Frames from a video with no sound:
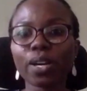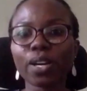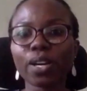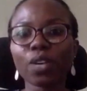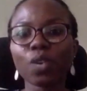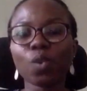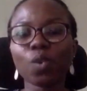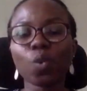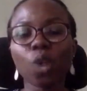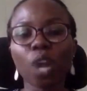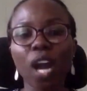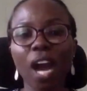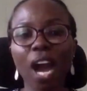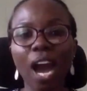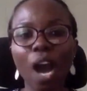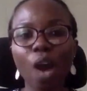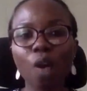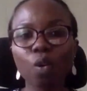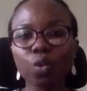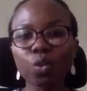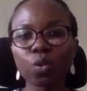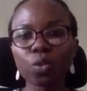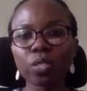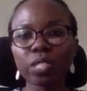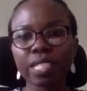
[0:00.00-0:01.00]
how
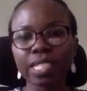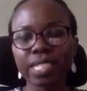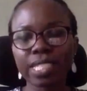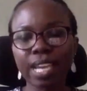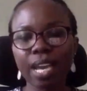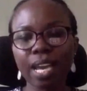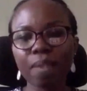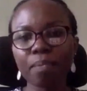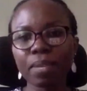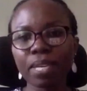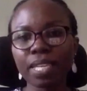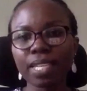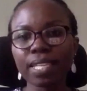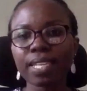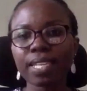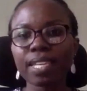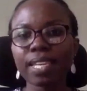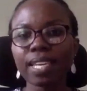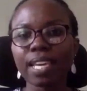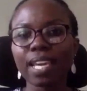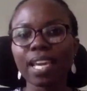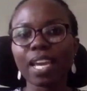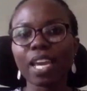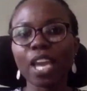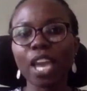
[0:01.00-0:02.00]
to determine
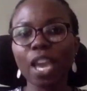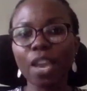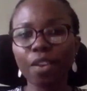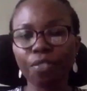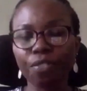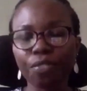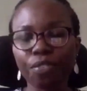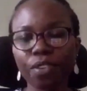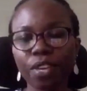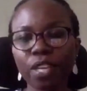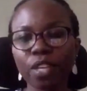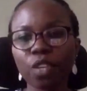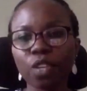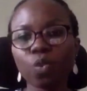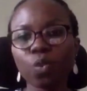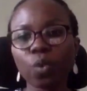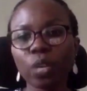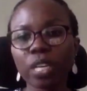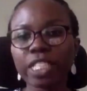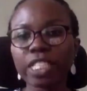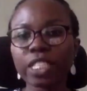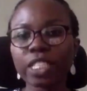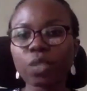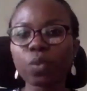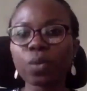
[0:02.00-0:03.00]
a fee
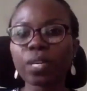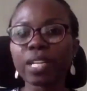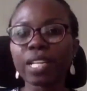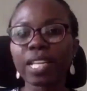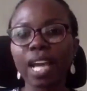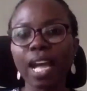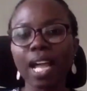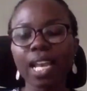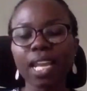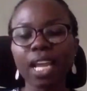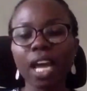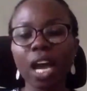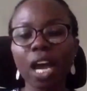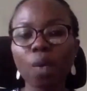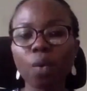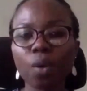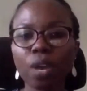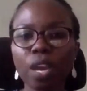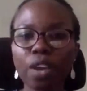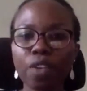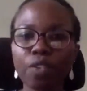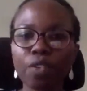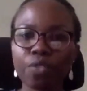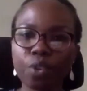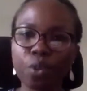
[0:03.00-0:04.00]
which will allow
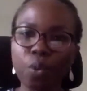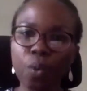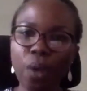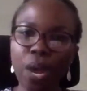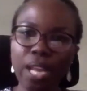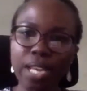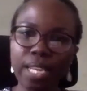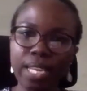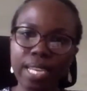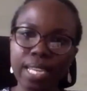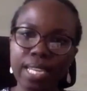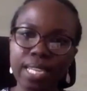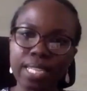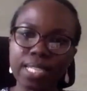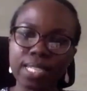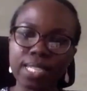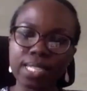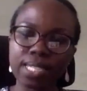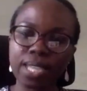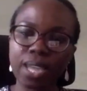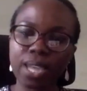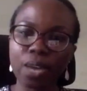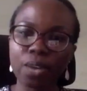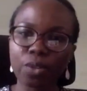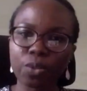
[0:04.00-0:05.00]
everyone in this
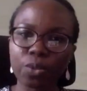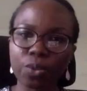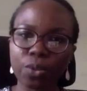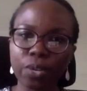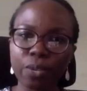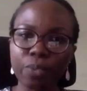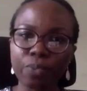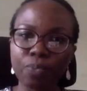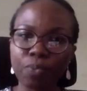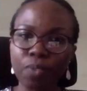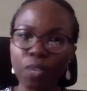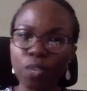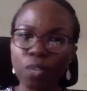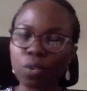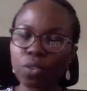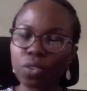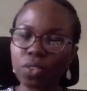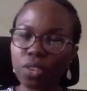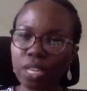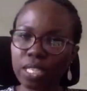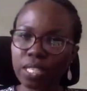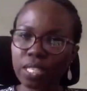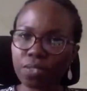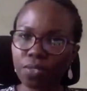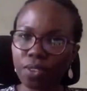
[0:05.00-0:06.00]
country to
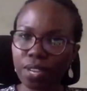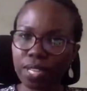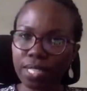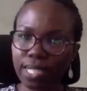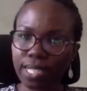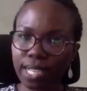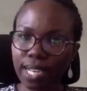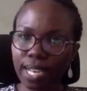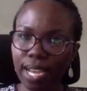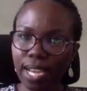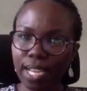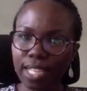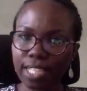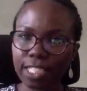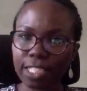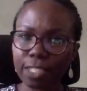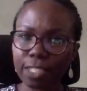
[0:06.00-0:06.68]
transfer the land.